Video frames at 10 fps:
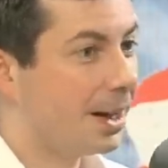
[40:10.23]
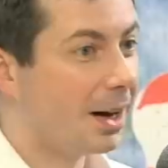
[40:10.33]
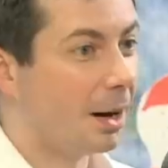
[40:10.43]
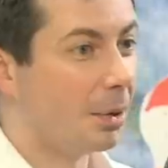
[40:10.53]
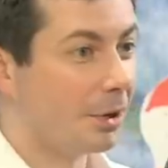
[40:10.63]

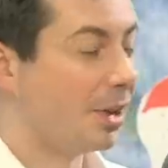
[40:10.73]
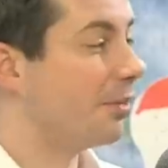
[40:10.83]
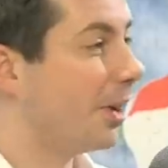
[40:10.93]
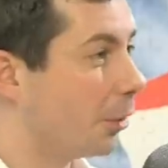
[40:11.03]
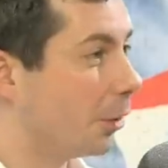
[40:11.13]
Uh, but if they
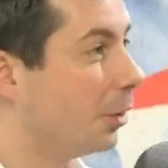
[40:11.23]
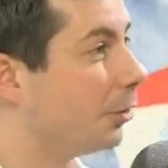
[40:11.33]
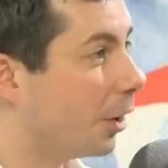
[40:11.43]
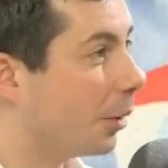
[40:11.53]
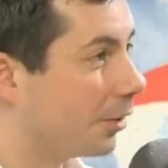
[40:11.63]
fail to do
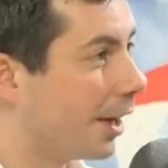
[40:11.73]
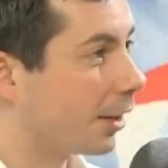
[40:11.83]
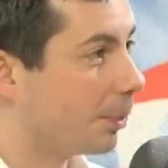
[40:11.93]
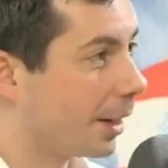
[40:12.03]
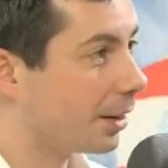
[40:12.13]
so, as I
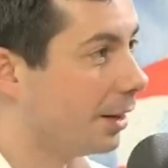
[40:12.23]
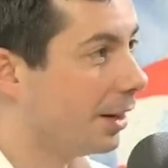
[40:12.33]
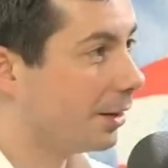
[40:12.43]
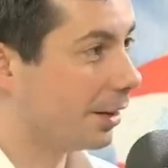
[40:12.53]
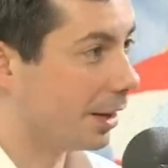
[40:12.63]
expect
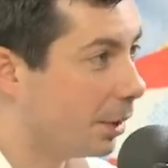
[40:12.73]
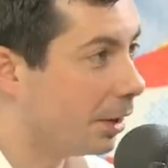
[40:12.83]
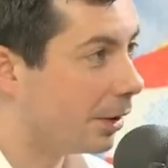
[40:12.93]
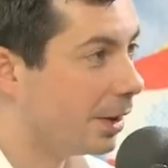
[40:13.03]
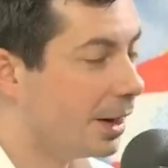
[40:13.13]
that they
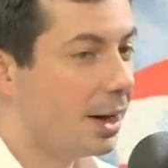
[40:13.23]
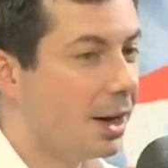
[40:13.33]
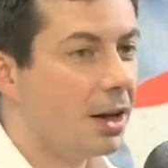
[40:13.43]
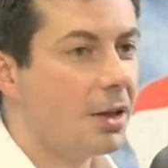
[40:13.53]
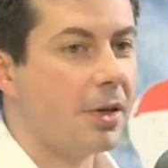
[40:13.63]
will,
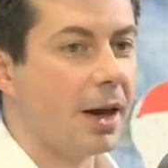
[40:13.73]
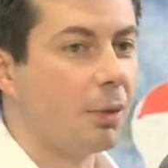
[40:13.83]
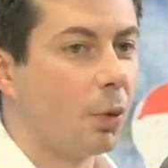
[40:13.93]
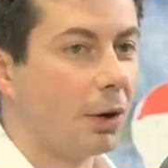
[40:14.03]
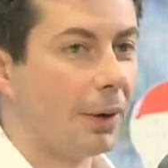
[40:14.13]

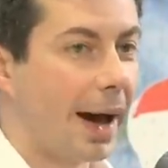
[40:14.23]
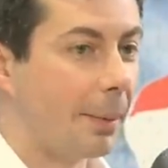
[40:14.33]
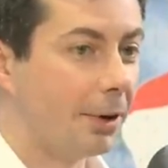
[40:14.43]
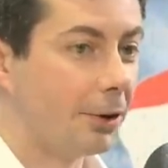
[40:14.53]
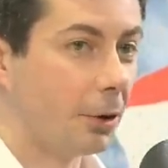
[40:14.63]
then what will
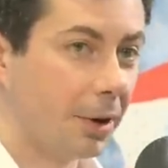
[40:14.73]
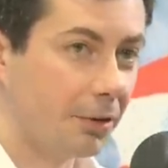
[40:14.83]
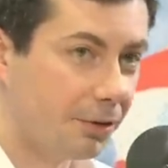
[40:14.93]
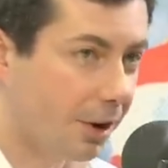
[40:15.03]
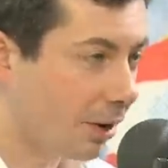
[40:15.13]
happen is it'll be a
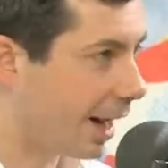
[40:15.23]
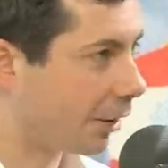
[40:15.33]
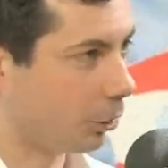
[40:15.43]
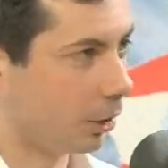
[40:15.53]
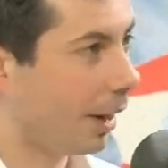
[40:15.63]
very
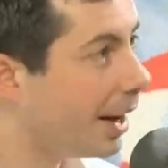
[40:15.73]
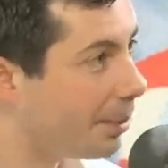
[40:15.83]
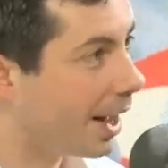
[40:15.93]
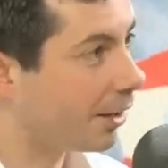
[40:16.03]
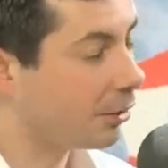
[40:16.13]
natural glide
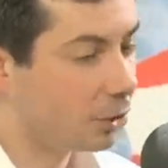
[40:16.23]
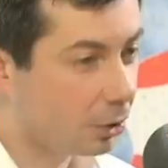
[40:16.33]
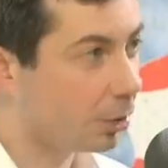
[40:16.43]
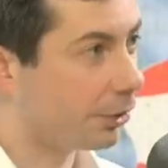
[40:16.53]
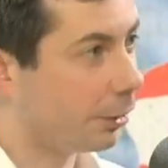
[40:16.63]
path
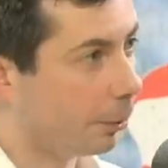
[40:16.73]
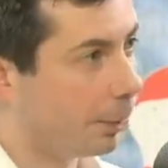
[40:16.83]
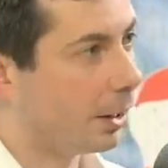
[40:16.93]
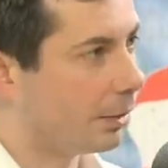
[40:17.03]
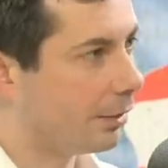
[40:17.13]
to a single
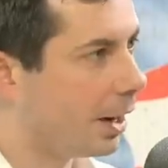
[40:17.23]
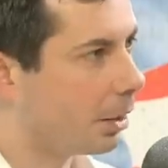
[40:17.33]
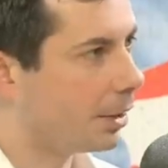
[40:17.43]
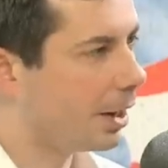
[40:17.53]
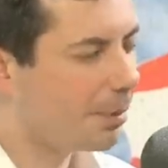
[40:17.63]
payer
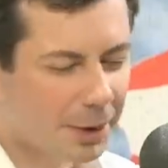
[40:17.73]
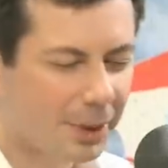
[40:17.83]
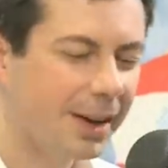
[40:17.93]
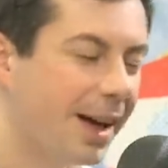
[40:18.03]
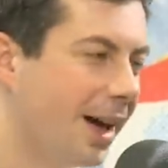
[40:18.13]
environment. And by the
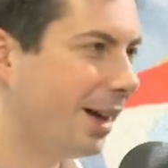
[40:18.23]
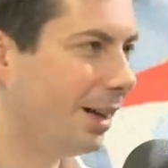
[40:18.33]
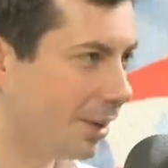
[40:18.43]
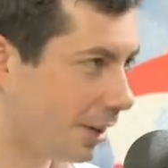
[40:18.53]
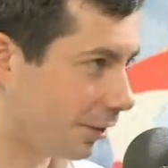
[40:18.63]
way,
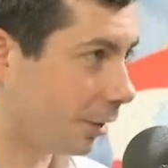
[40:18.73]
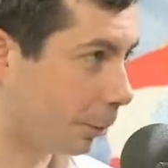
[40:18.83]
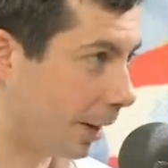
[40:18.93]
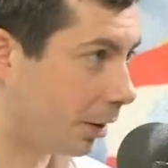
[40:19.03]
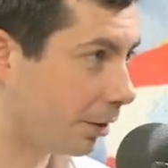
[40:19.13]
even in a single
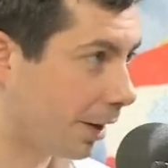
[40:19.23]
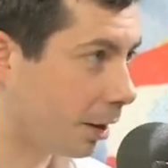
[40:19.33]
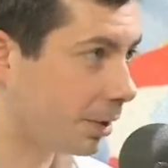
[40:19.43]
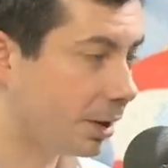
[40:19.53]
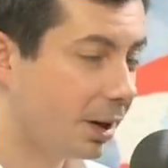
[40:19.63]
payer
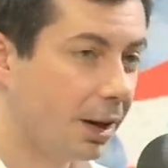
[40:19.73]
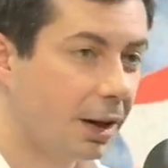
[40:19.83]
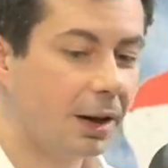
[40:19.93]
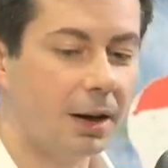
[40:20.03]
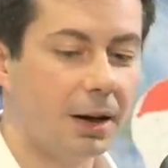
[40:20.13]
environment,
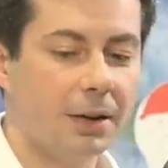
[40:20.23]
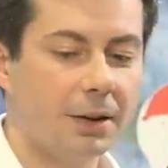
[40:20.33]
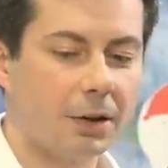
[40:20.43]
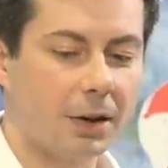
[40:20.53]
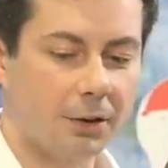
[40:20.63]
uh,
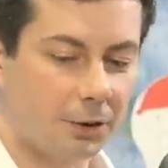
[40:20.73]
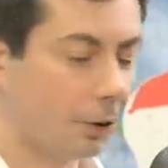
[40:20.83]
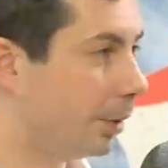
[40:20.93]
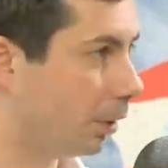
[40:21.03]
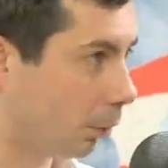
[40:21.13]
there can still
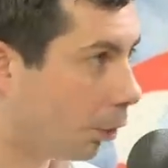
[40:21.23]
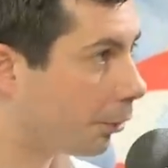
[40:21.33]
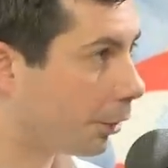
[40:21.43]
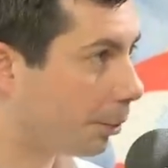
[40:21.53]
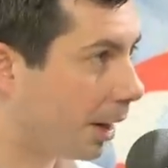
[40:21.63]
be a role
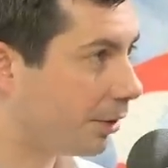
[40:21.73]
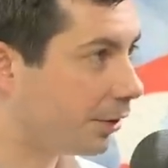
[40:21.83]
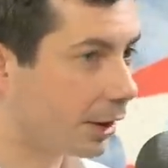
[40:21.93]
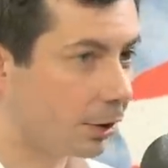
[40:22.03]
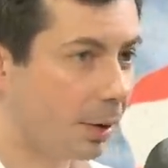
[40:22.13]
for the private
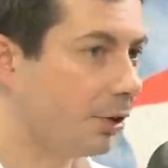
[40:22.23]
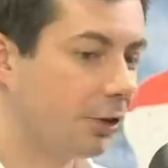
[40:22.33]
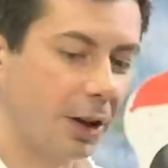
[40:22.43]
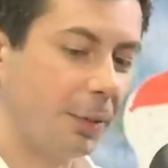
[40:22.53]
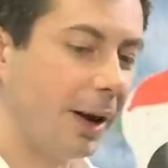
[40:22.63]
sector. I mean, just
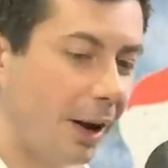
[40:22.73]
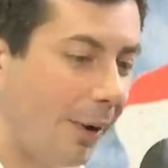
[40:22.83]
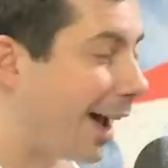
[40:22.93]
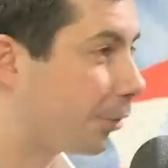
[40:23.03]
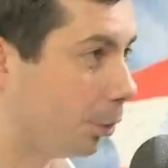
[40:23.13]
think about how
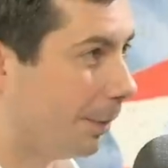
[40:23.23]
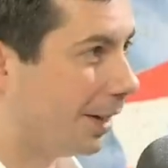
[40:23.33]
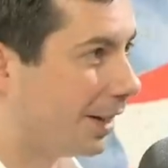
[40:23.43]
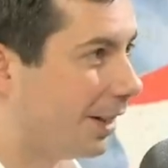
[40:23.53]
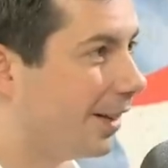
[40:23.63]
actual
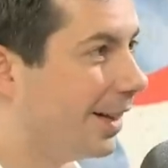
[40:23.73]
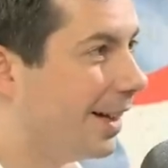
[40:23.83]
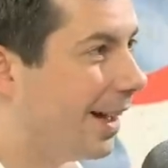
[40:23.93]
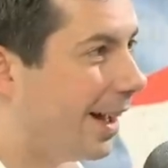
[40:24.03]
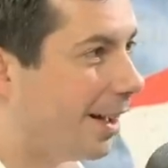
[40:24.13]
Medicare
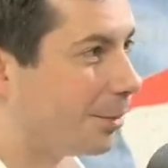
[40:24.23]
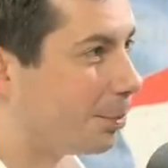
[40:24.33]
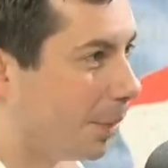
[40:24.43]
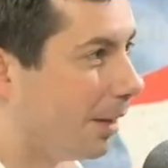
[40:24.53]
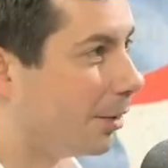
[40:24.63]
has
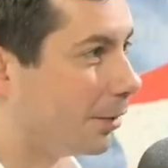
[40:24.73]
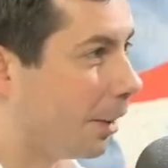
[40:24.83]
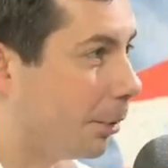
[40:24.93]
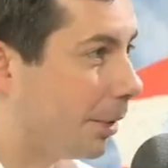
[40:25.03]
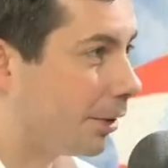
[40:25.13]
private
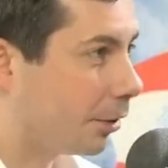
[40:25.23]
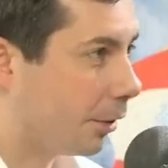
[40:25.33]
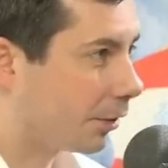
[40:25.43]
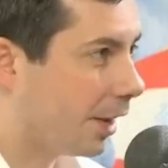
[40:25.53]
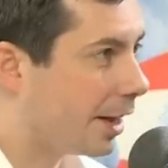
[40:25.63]
supplements
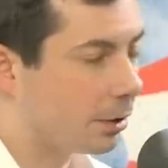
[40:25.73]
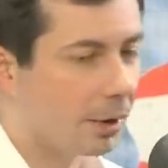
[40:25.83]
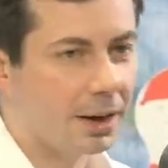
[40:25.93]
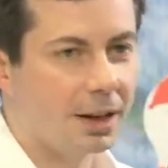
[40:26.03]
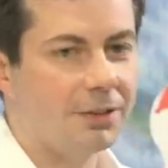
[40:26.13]
alongside it,
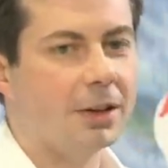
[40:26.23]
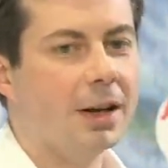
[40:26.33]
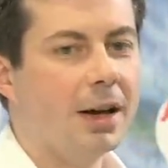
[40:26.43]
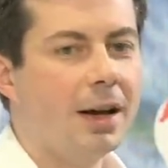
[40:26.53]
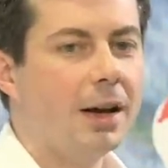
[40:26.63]
right? And even
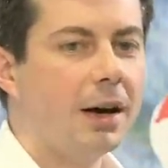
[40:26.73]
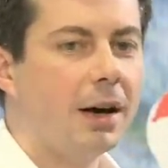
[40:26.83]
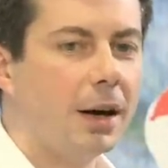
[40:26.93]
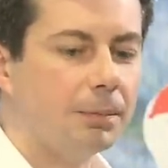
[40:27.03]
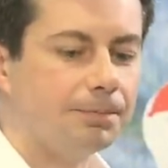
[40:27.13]

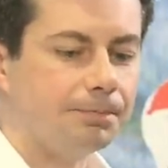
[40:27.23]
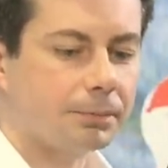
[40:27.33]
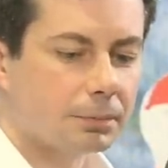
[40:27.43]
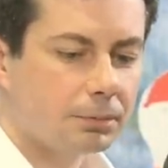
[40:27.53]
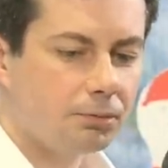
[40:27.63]
um,
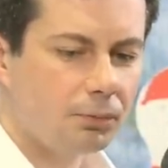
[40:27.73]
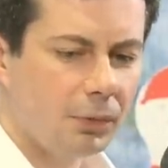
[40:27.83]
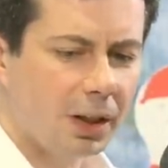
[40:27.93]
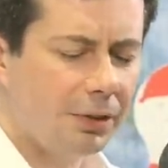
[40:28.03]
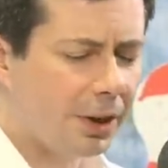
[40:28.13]

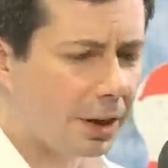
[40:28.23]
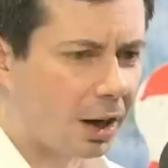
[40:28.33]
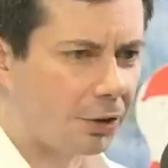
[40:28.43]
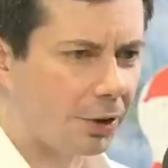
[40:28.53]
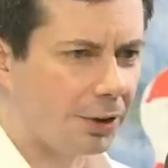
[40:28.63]
even in
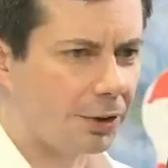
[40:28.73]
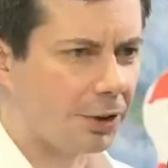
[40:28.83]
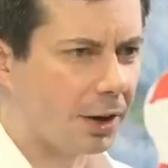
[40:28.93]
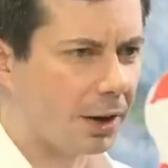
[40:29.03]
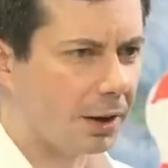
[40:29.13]
countries
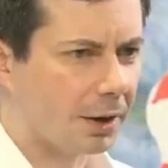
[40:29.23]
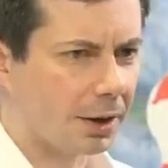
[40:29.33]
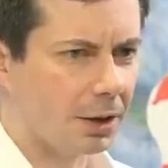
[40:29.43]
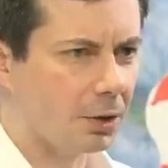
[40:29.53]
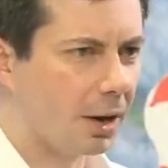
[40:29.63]
uh, like
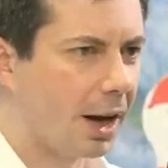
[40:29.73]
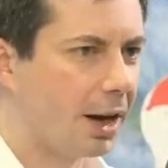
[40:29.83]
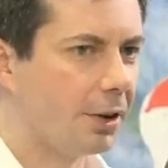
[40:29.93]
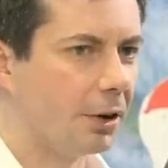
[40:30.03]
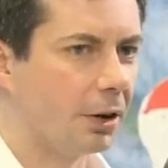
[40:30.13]
the
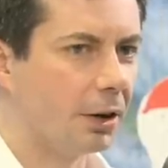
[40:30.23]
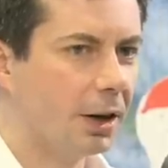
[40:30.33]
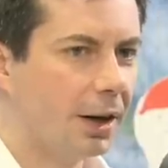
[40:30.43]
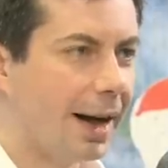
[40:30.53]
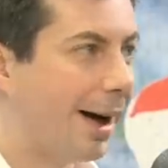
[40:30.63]
UK that are
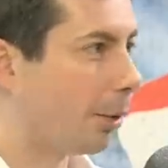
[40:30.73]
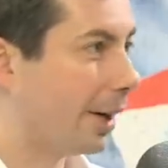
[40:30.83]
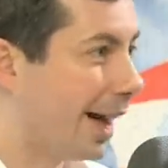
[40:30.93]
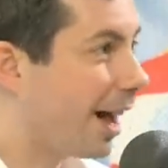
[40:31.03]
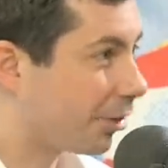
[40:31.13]

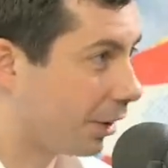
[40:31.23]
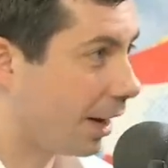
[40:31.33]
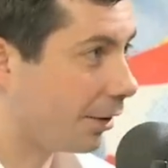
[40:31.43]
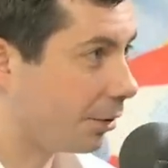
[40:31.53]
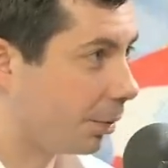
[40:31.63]
outright
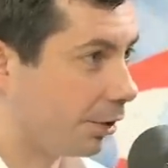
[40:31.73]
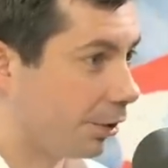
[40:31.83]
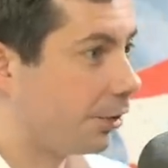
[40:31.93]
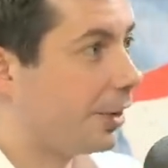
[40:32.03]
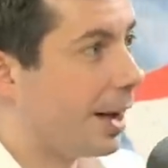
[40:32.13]
nationalized, which is
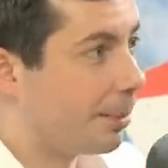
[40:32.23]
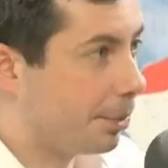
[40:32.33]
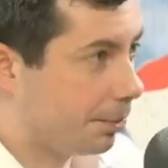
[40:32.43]
a step